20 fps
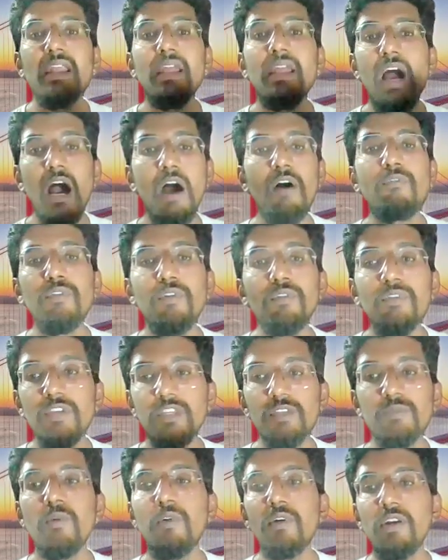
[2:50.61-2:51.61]
and how
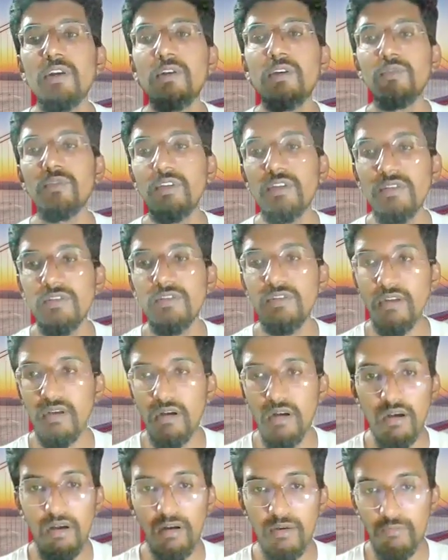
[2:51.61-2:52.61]
you responded to
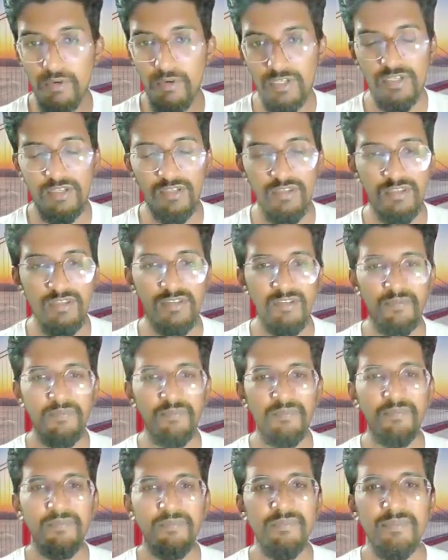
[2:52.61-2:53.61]
these
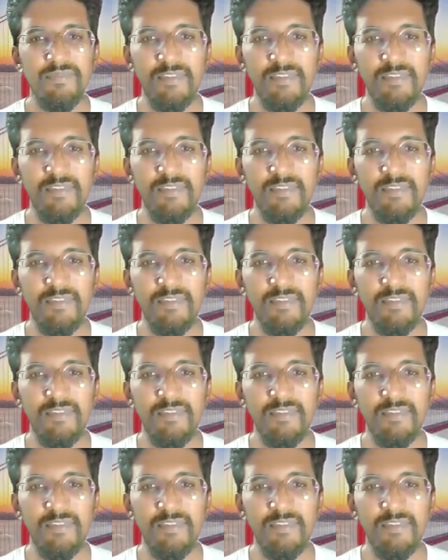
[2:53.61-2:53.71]
questions.